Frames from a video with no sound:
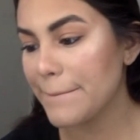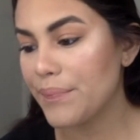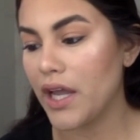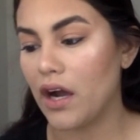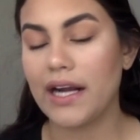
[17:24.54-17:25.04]

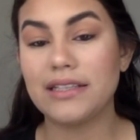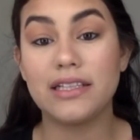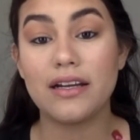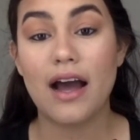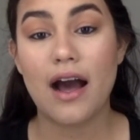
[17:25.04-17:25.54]
Now I
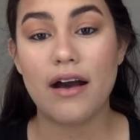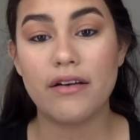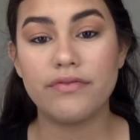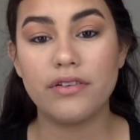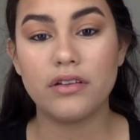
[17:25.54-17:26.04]
did
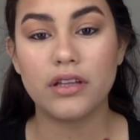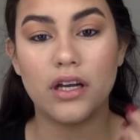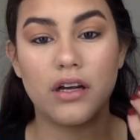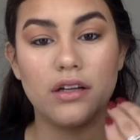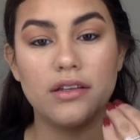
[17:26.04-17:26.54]
have
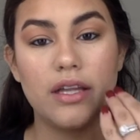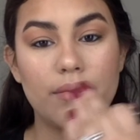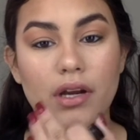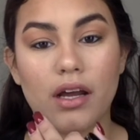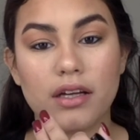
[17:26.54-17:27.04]
the lip
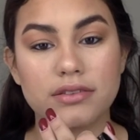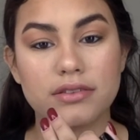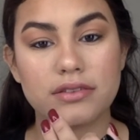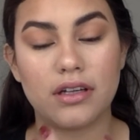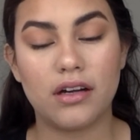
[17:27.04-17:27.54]

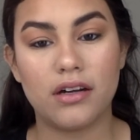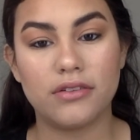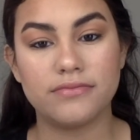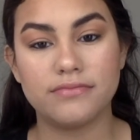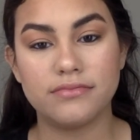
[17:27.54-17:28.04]
gloss
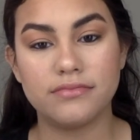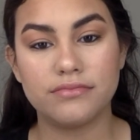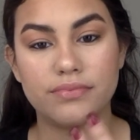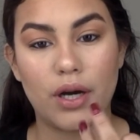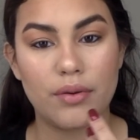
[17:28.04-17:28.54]

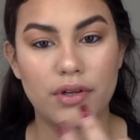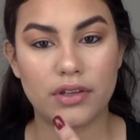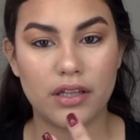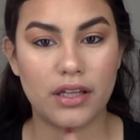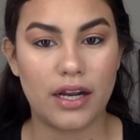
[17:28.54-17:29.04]
primer
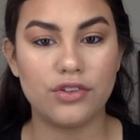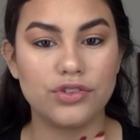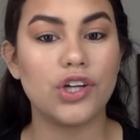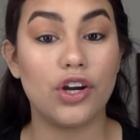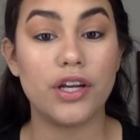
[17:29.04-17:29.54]
thing that I
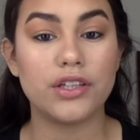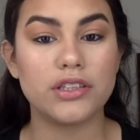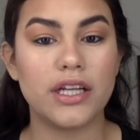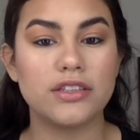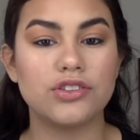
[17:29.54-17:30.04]
used earlier
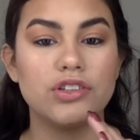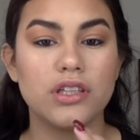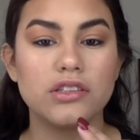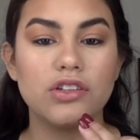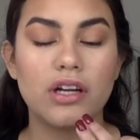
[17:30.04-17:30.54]
today, so it
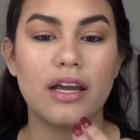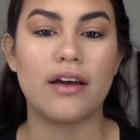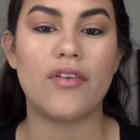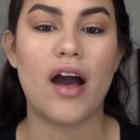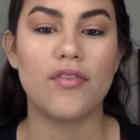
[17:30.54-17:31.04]
does look like I
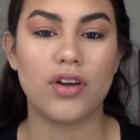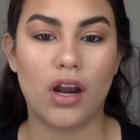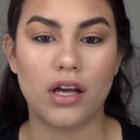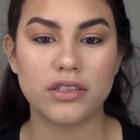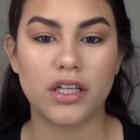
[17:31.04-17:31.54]
have
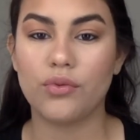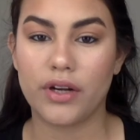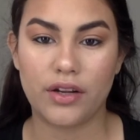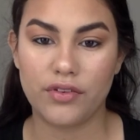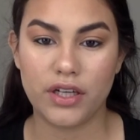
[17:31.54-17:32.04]
gloss on when
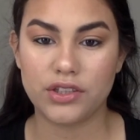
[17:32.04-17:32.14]
I really